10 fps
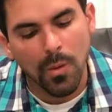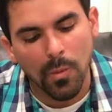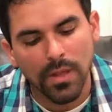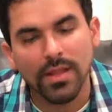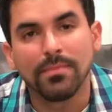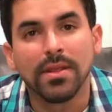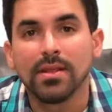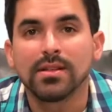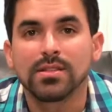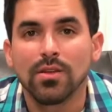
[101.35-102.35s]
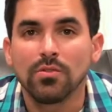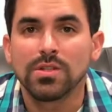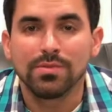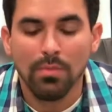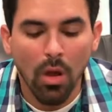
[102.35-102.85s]
With it being so
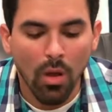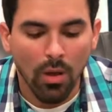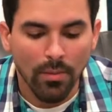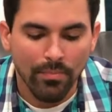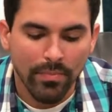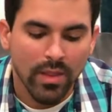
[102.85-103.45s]
small,